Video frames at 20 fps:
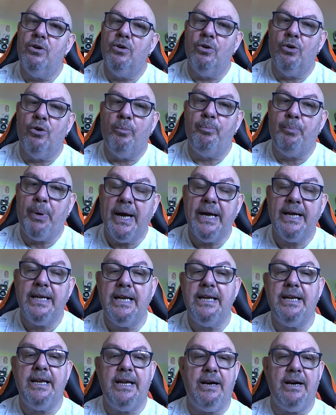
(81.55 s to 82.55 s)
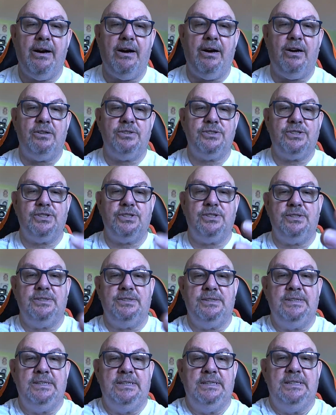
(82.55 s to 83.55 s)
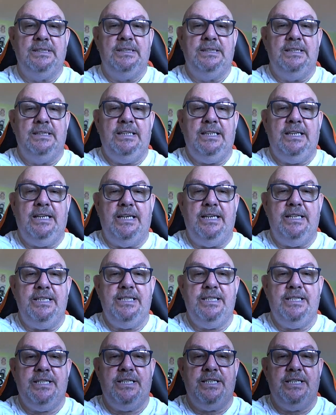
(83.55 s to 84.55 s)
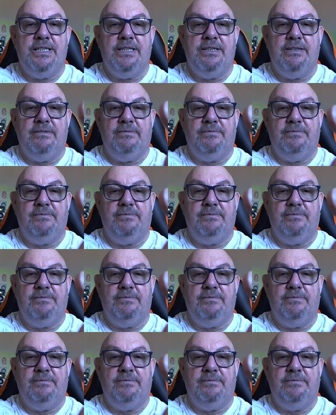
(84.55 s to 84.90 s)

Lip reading: or pain in the arse is